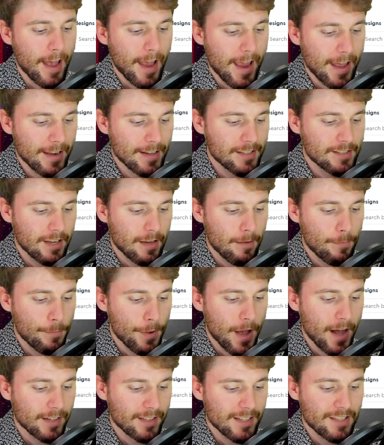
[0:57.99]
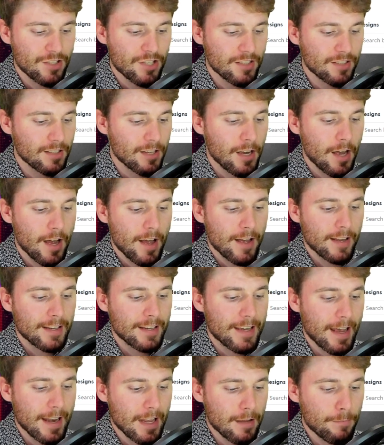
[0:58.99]
and its impact, and just
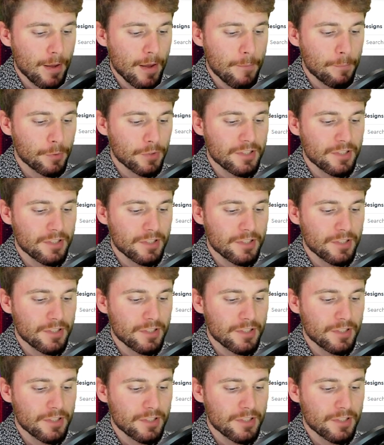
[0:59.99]
getting people's